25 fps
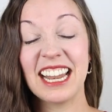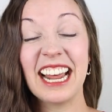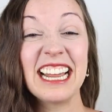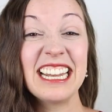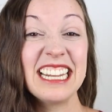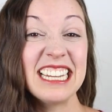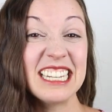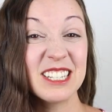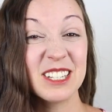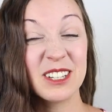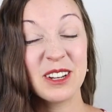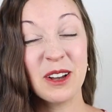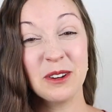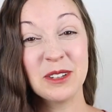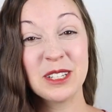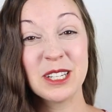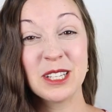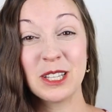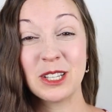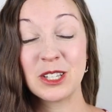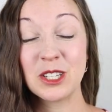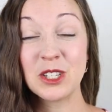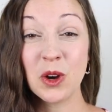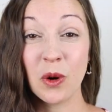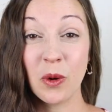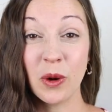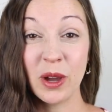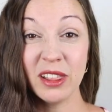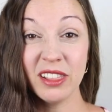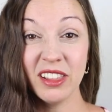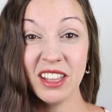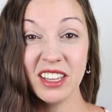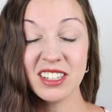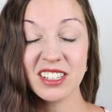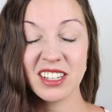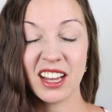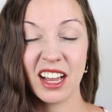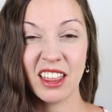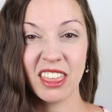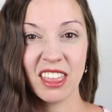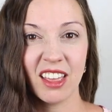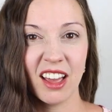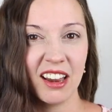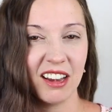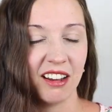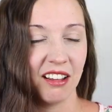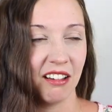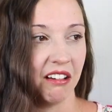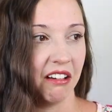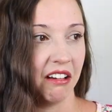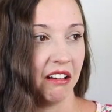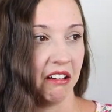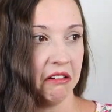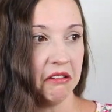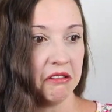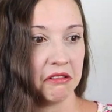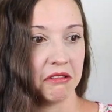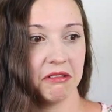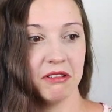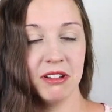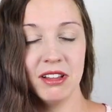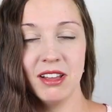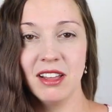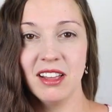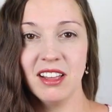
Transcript: I need to go to the toilet, I thought, oh,